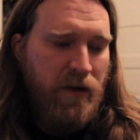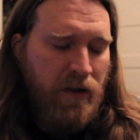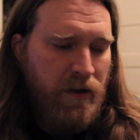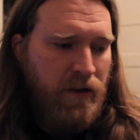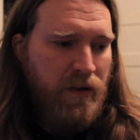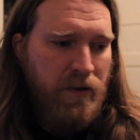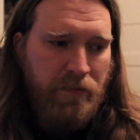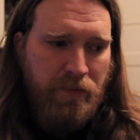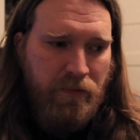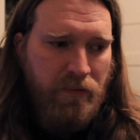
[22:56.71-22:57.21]

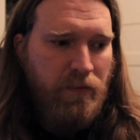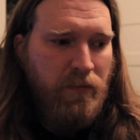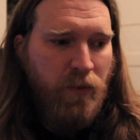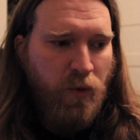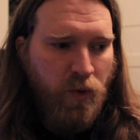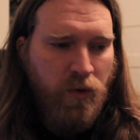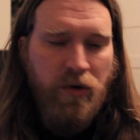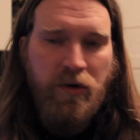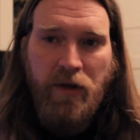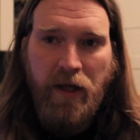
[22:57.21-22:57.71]

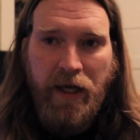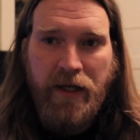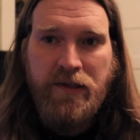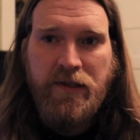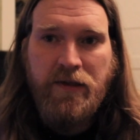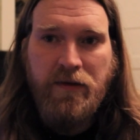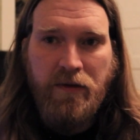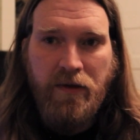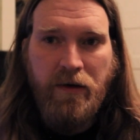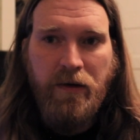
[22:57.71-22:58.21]
more or
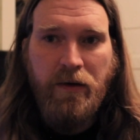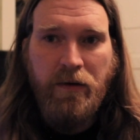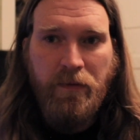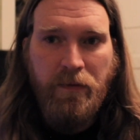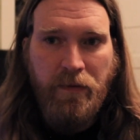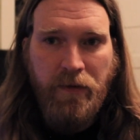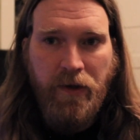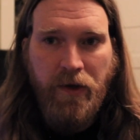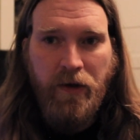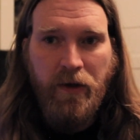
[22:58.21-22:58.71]
less
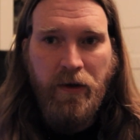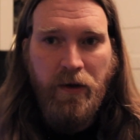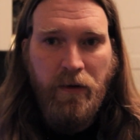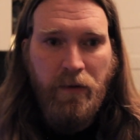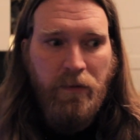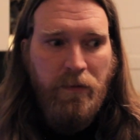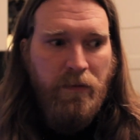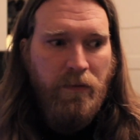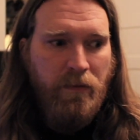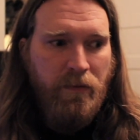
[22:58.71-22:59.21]

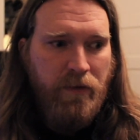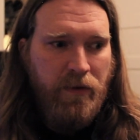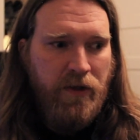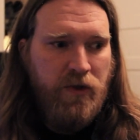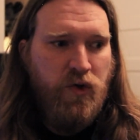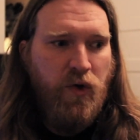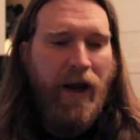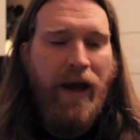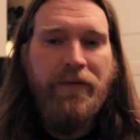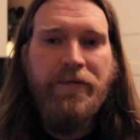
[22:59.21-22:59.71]
the
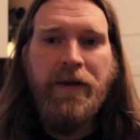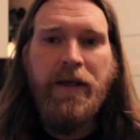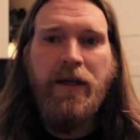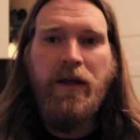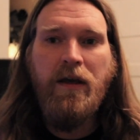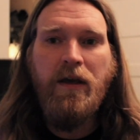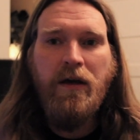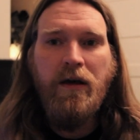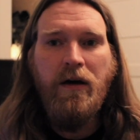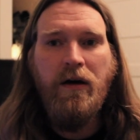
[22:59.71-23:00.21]

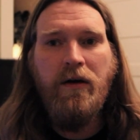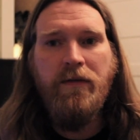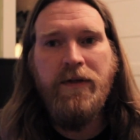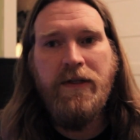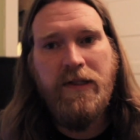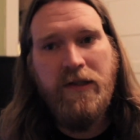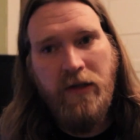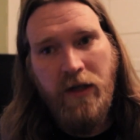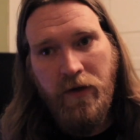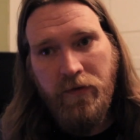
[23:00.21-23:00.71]
trafficking of
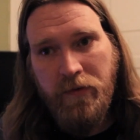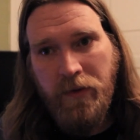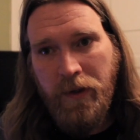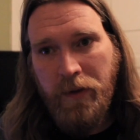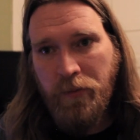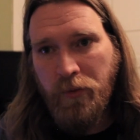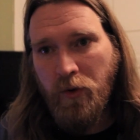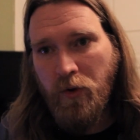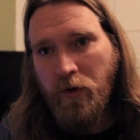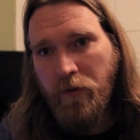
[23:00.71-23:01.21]
enslaved
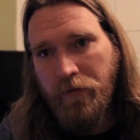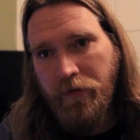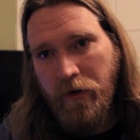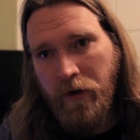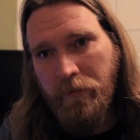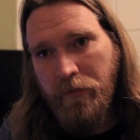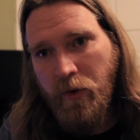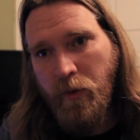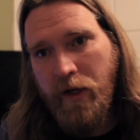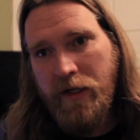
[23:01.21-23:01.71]
people
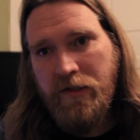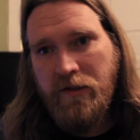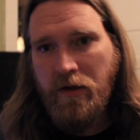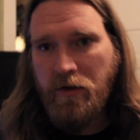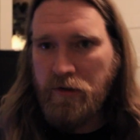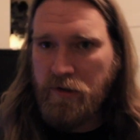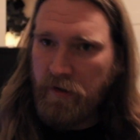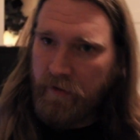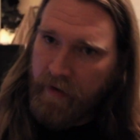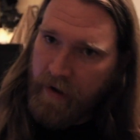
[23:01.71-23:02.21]
from the west
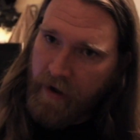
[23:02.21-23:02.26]
coast of